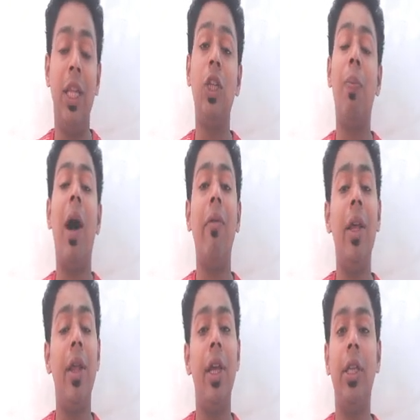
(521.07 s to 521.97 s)
This
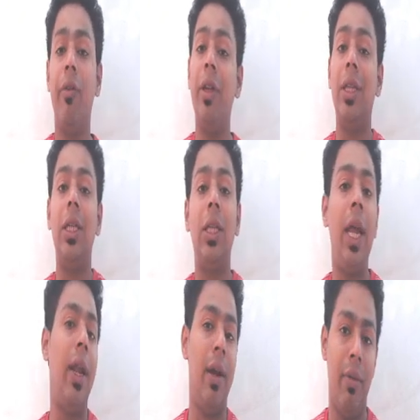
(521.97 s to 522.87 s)
power is reserved with
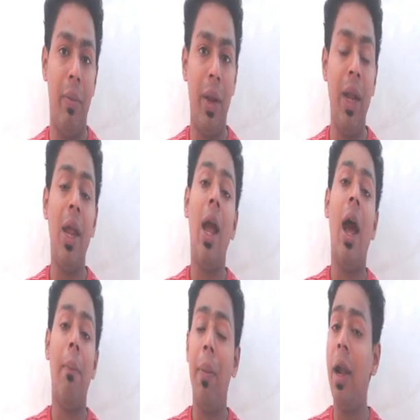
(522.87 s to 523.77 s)
state government,
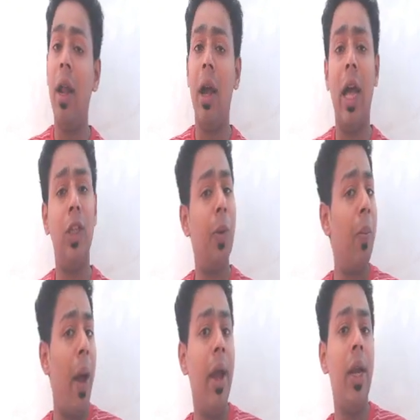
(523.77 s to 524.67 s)
but as
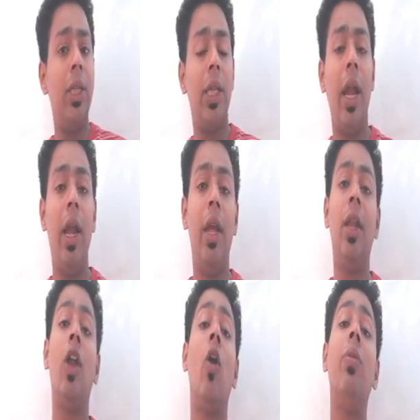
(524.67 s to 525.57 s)
per my
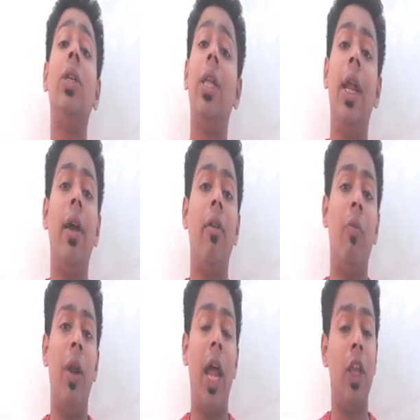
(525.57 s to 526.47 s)
understanding, none of the state
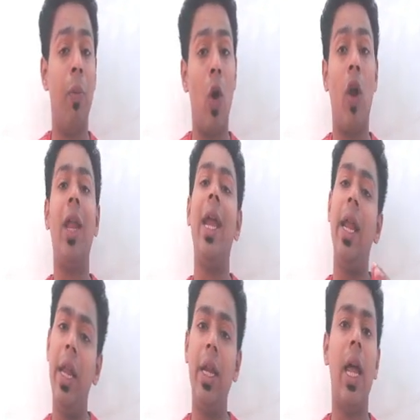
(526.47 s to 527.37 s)
government has brought
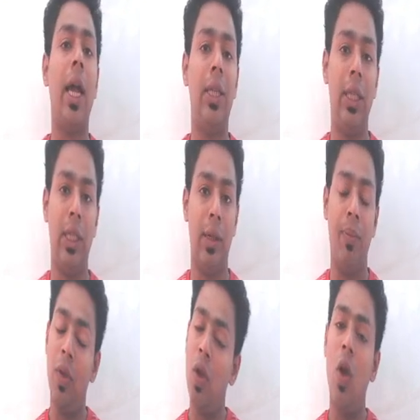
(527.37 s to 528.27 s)
any tax
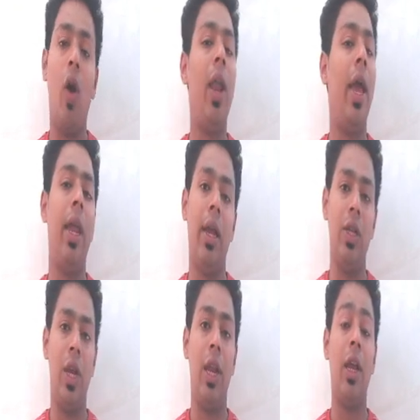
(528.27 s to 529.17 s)
system on
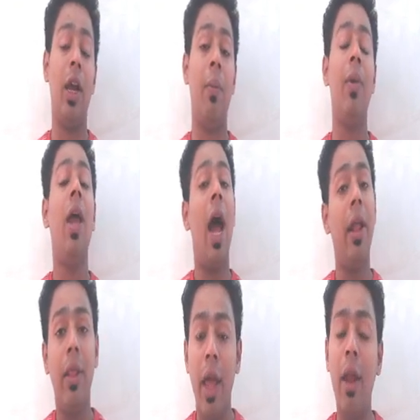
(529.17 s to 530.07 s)
agriculture income,
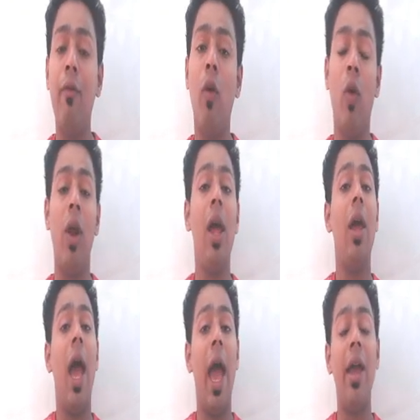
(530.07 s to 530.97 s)
and therefore
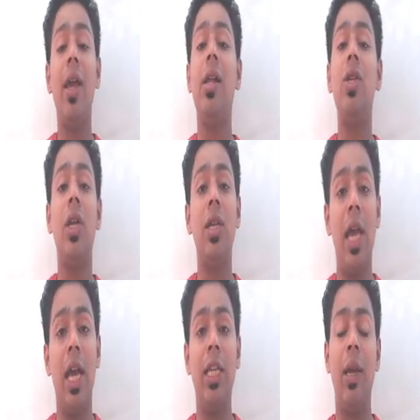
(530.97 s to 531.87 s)
agriculture
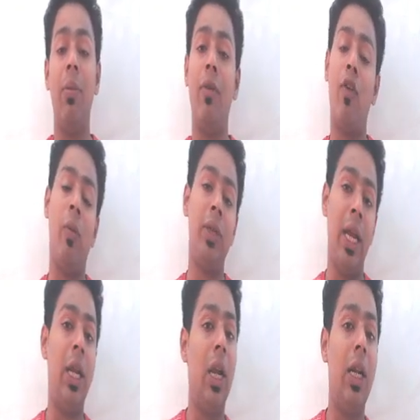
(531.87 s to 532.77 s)
is exempt from
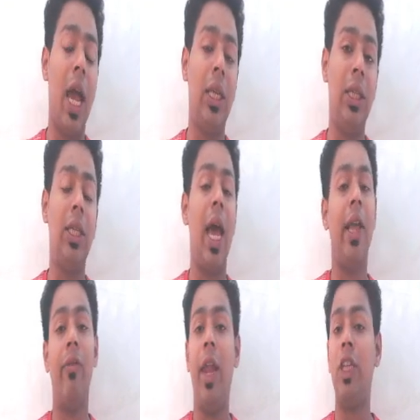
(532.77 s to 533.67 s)
central taxes
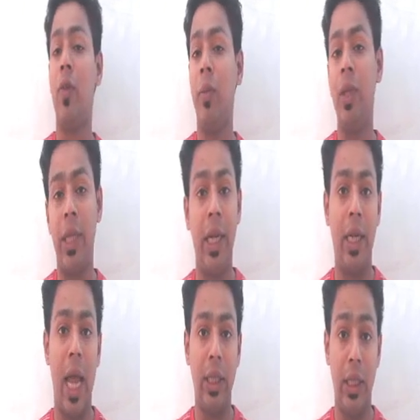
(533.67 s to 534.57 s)
as well as from
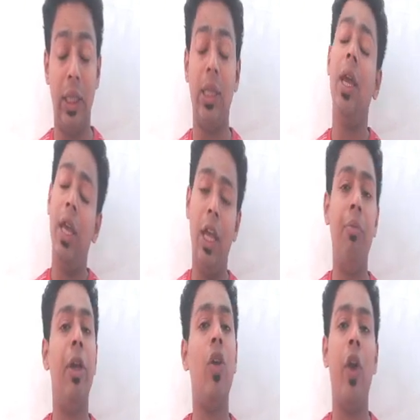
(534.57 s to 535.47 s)
state taxes
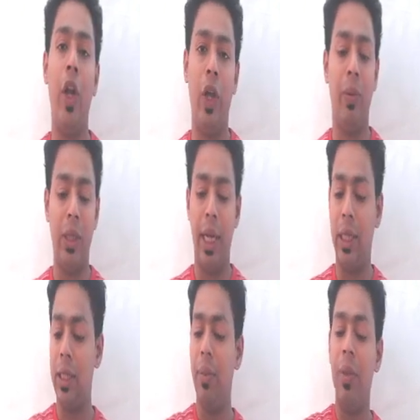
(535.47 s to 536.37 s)
in majority of
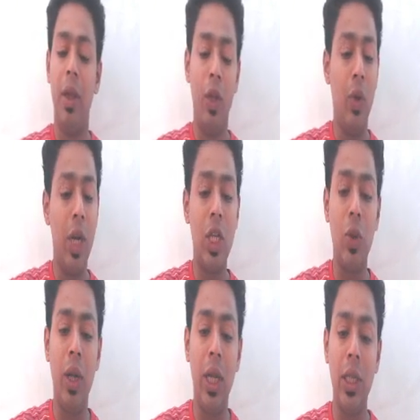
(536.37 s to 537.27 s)
states. You
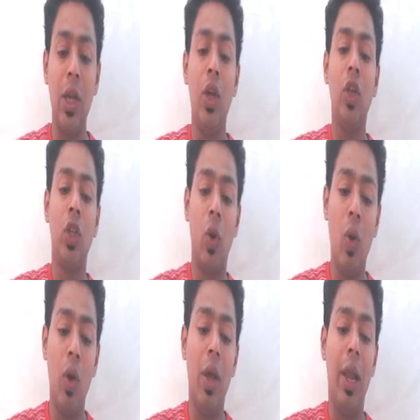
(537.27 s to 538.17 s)
understood this?
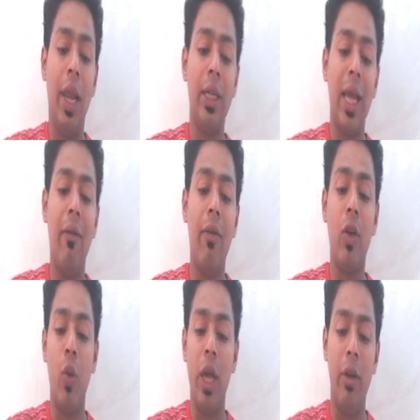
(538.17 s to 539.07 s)
So let's have a
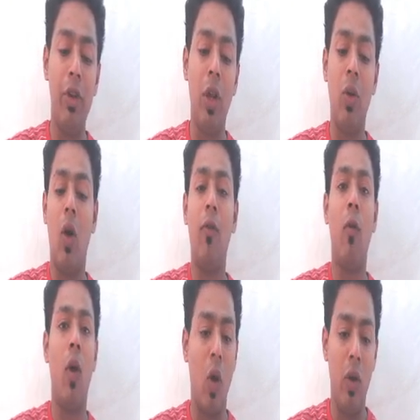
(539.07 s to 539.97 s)
quick revision
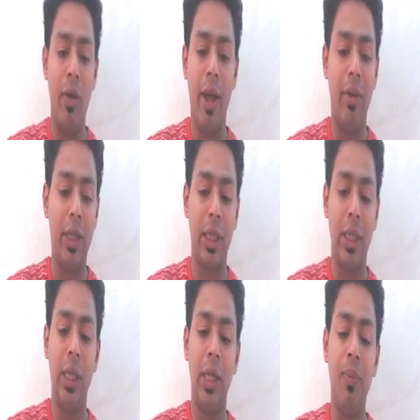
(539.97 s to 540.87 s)
of what all we have
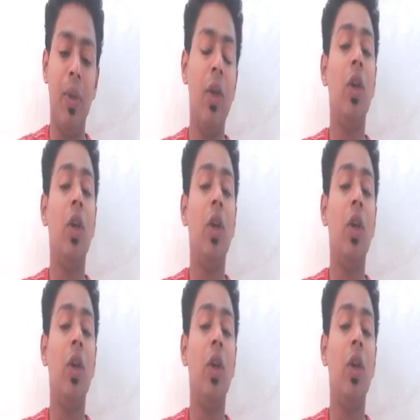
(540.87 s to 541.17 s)
discussed here.